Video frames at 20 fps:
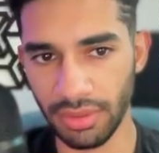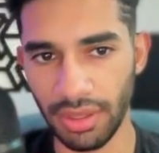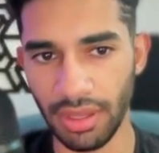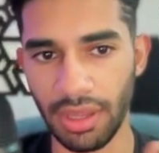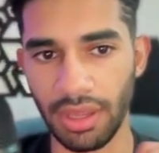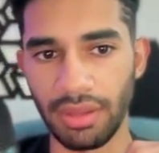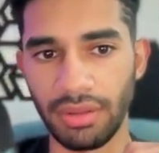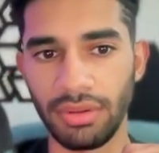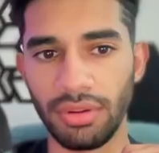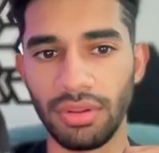
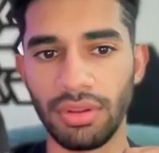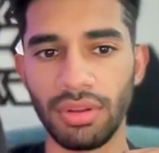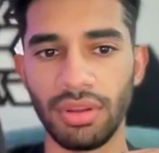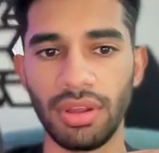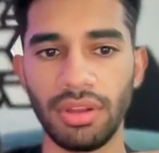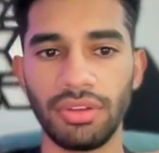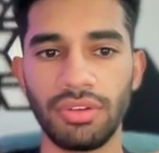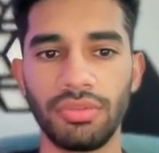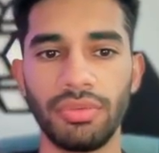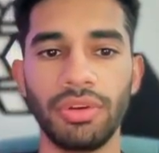and
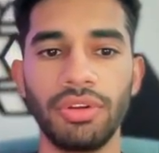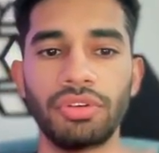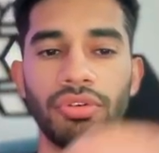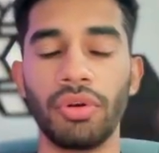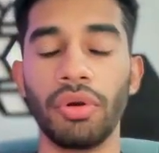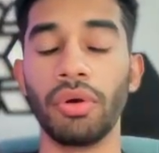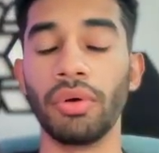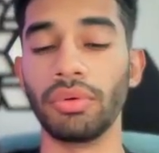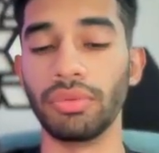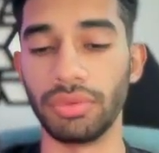enter in
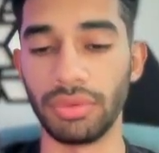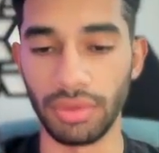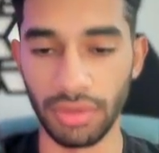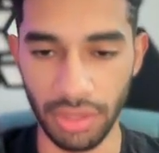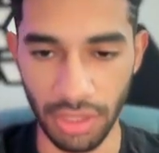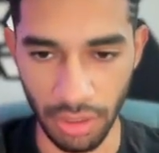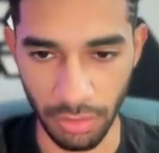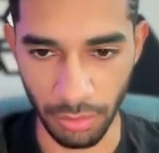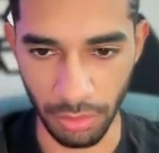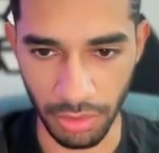your own
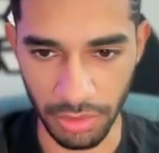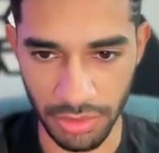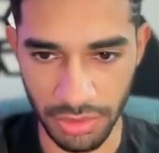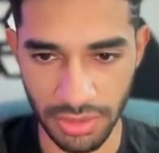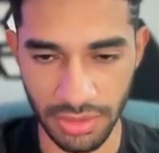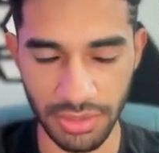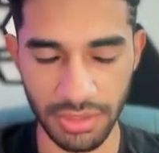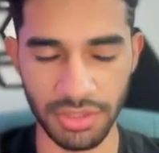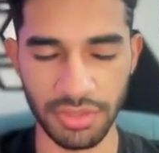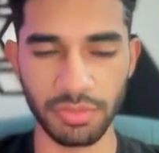
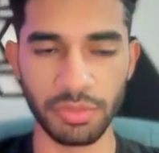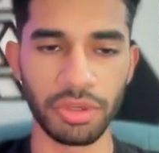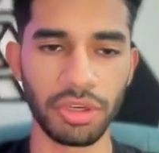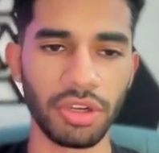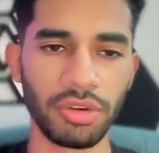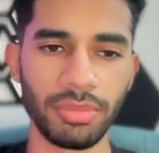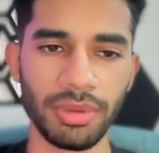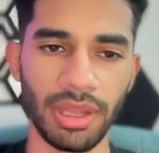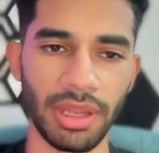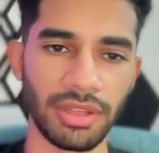keywords. So this is where you're
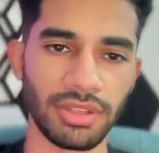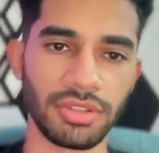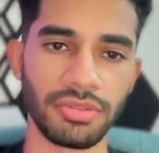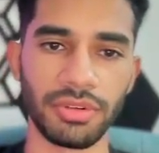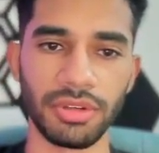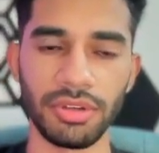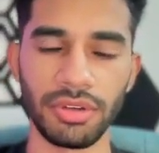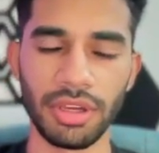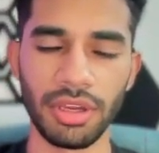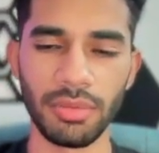going to be
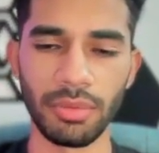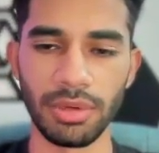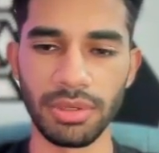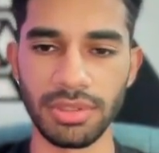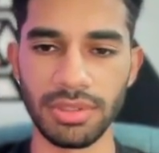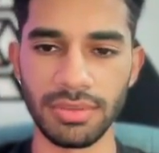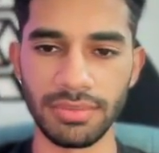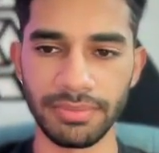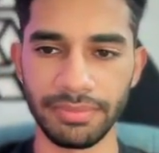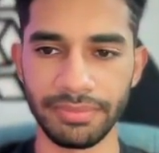entering your
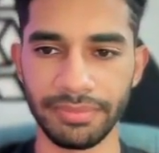keywords.